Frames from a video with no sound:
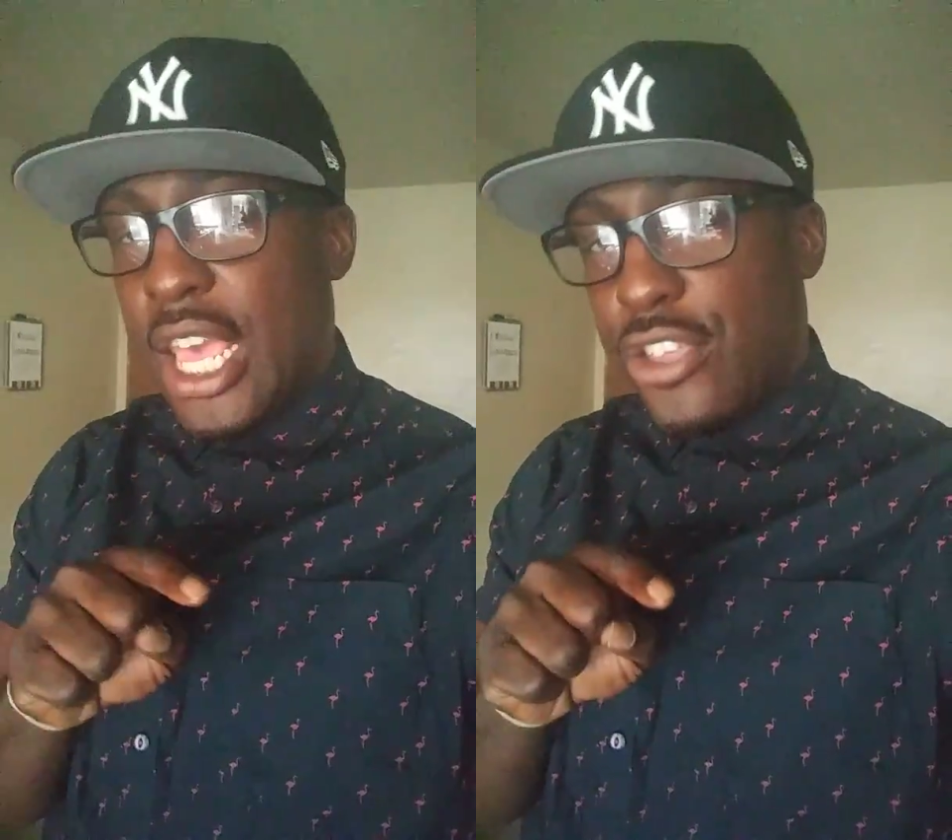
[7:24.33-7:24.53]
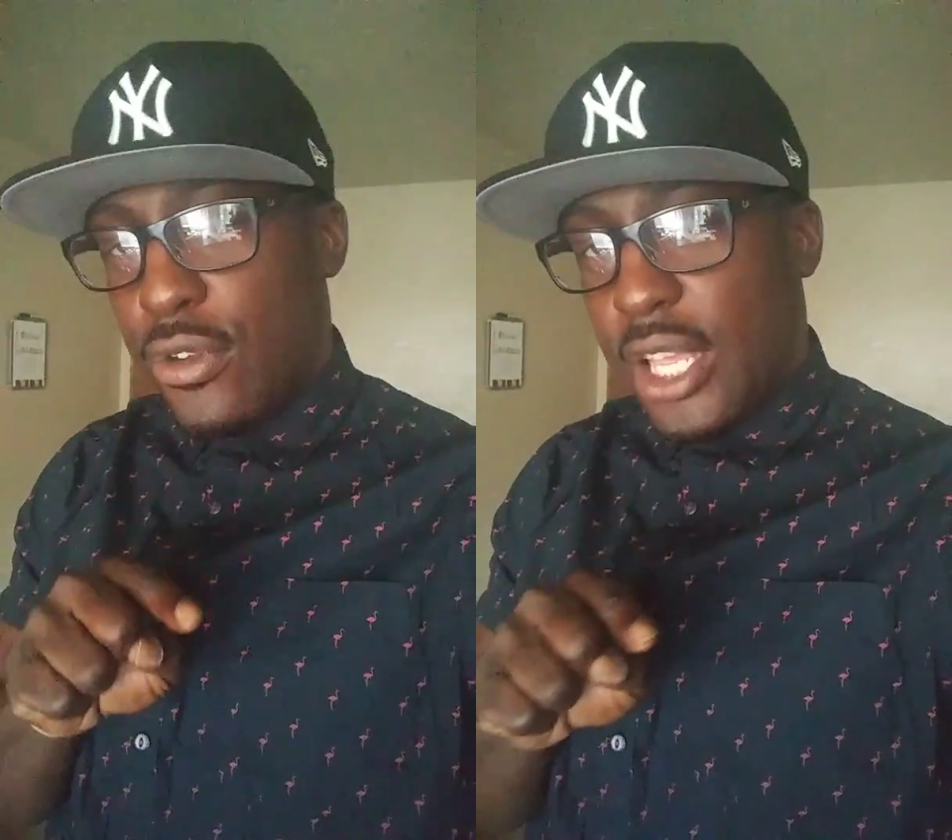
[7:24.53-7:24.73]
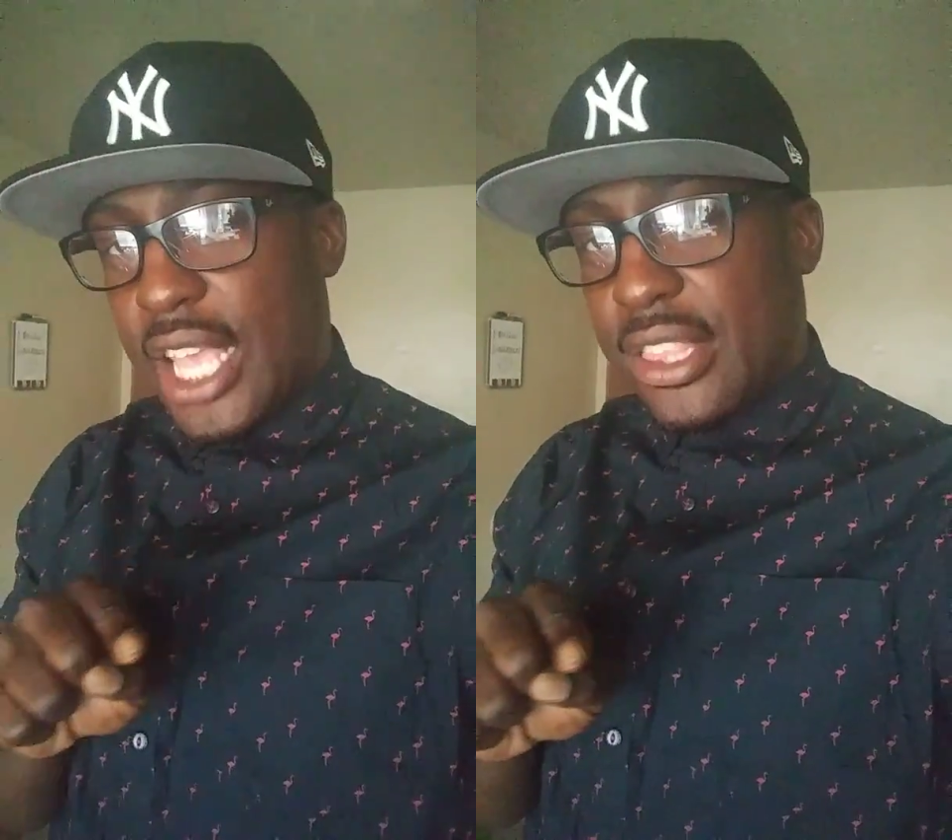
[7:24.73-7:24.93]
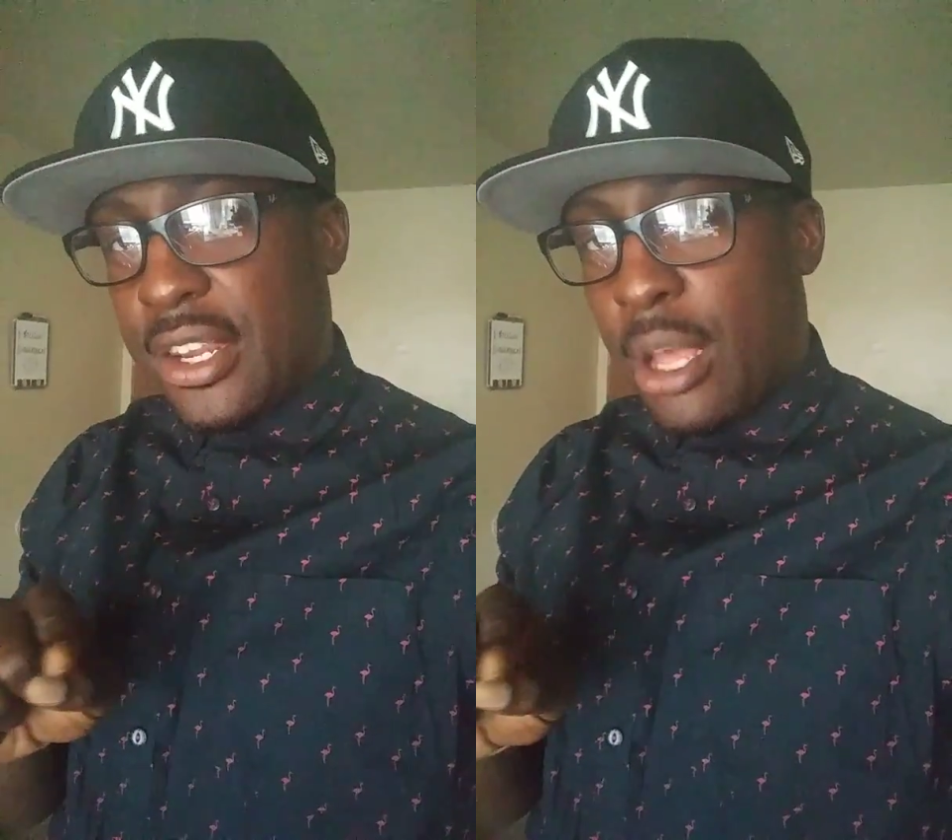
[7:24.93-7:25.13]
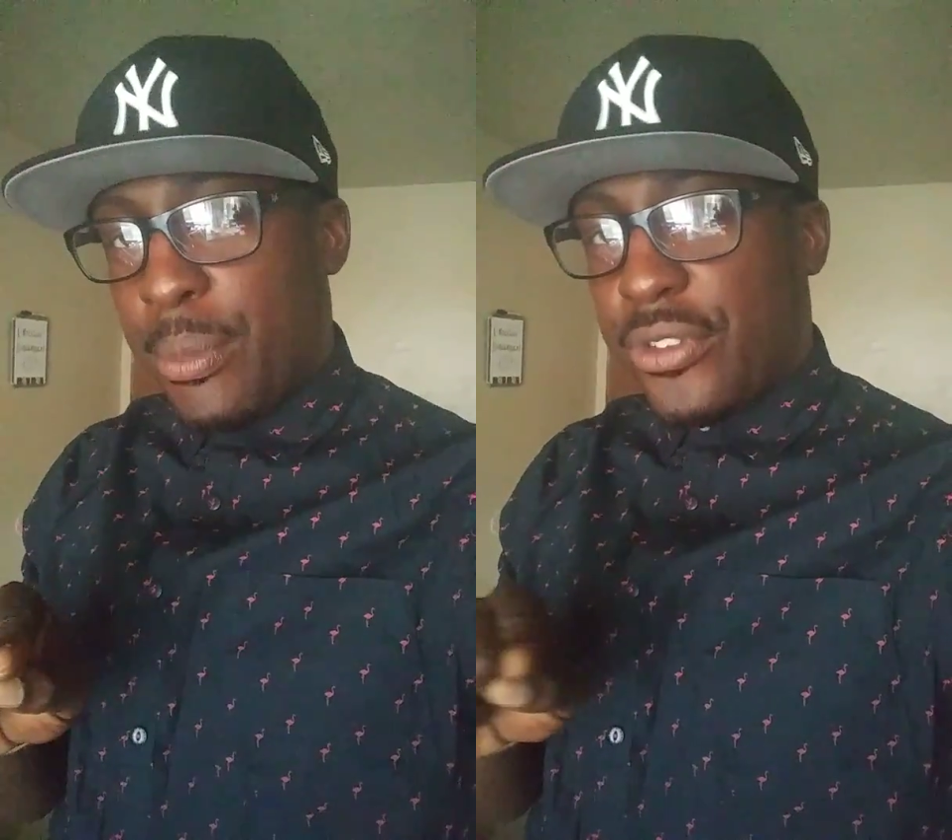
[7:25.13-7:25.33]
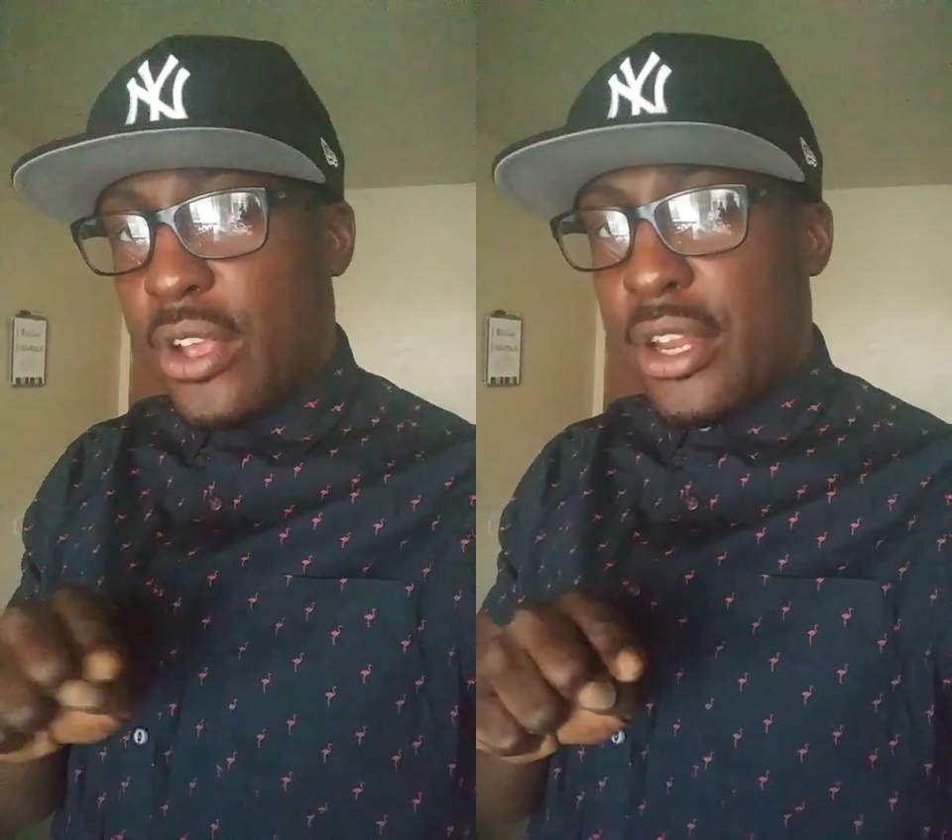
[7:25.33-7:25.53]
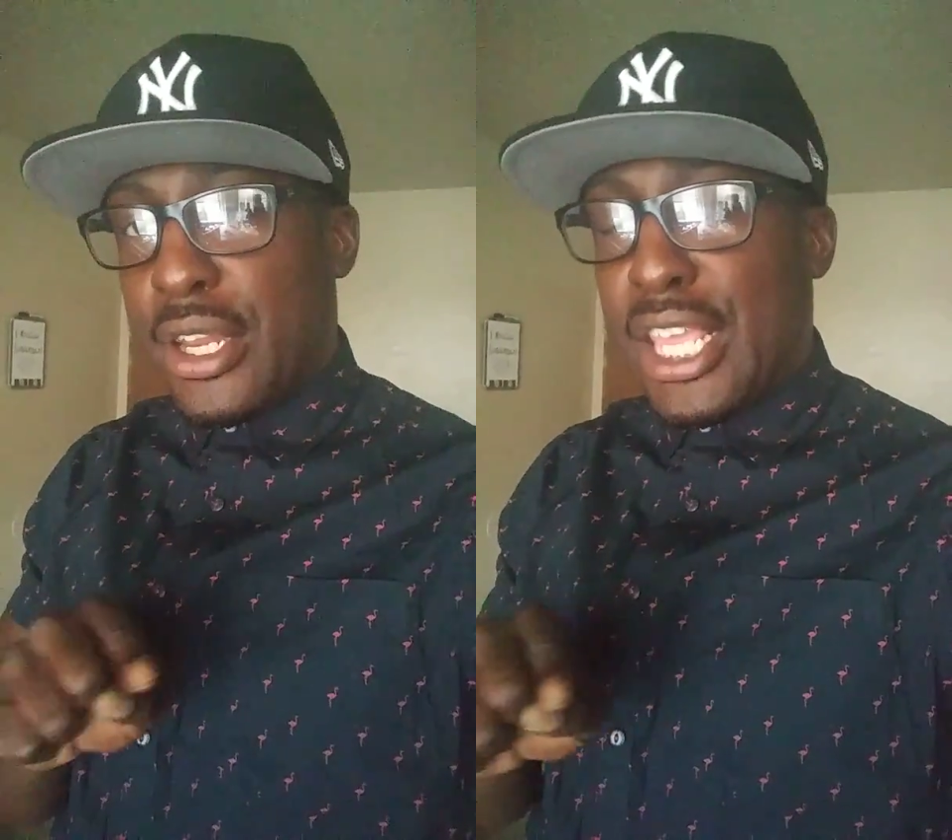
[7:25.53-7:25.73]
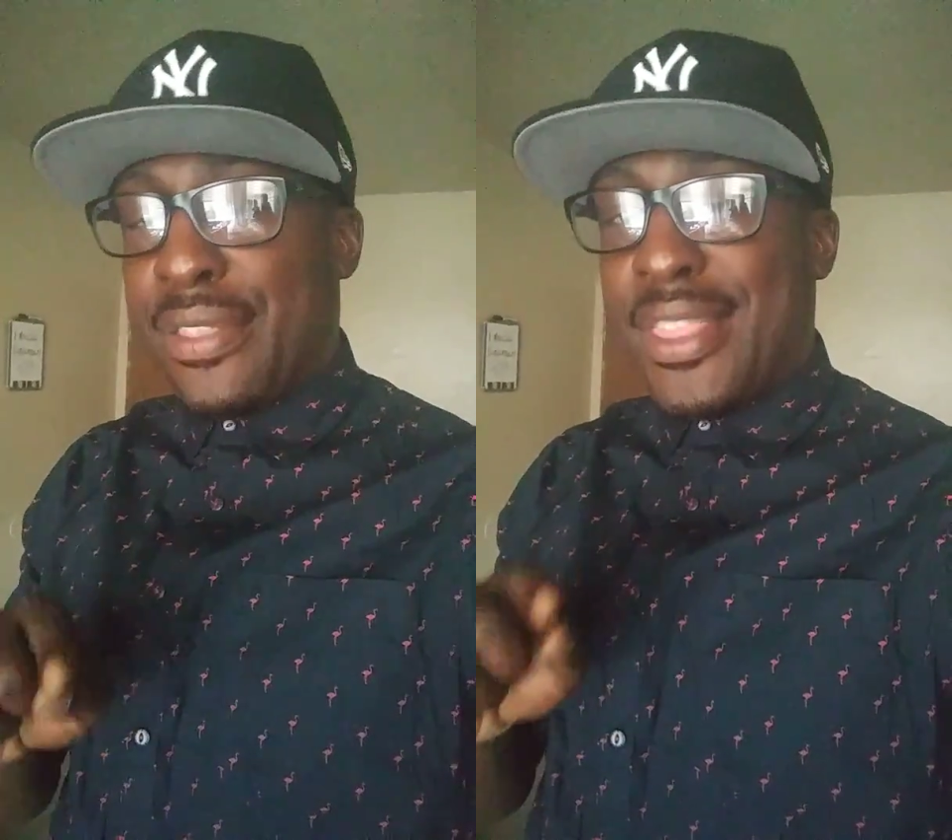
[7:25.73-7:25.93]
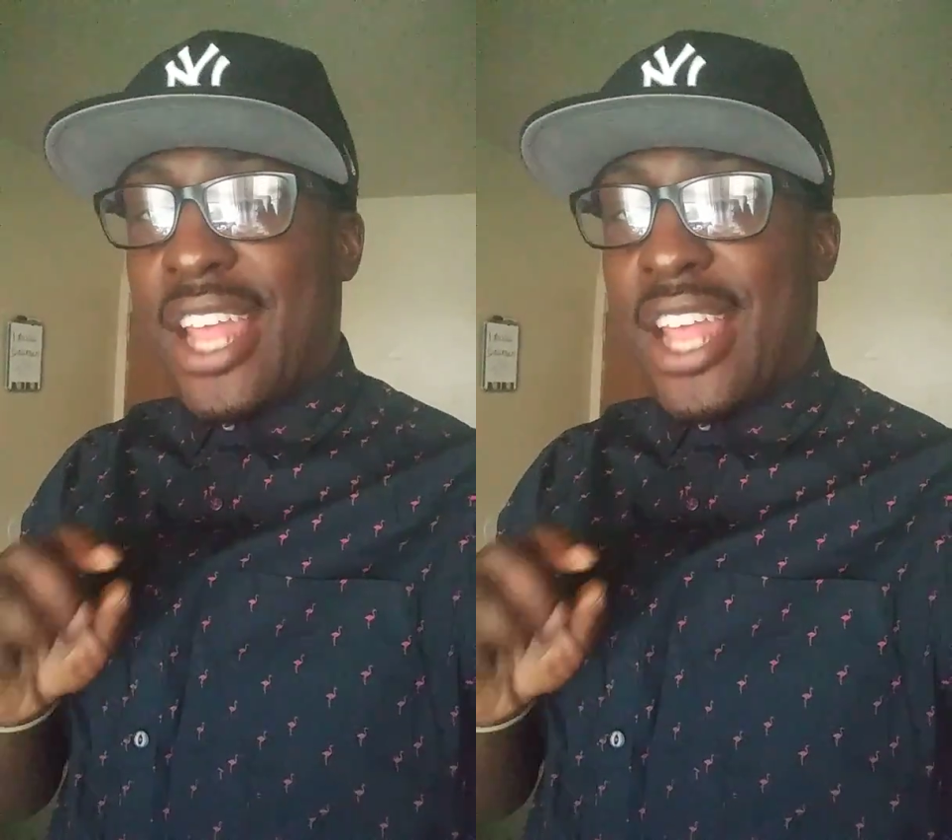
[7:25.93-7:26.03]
You look at the numbers underneath,